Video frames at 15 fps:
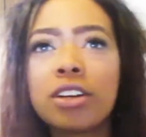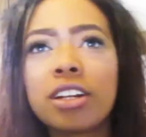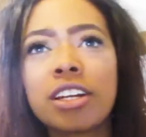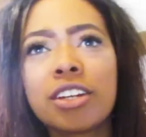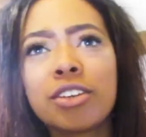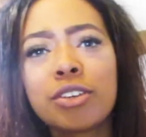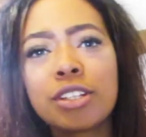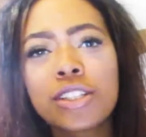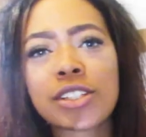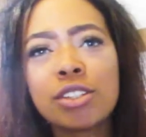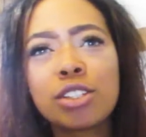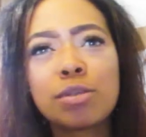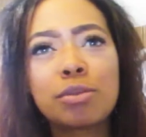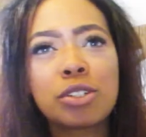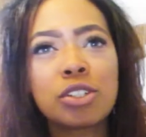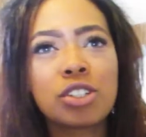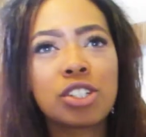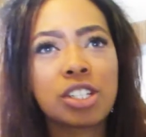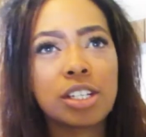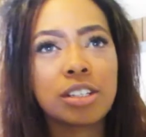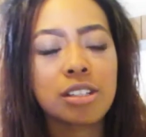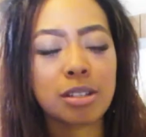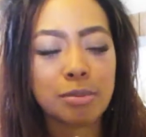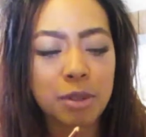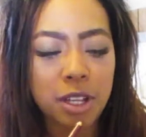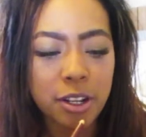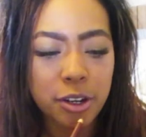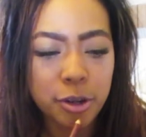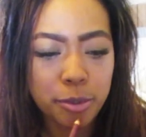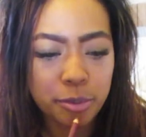know what, I noticed in this picture she has lip liner.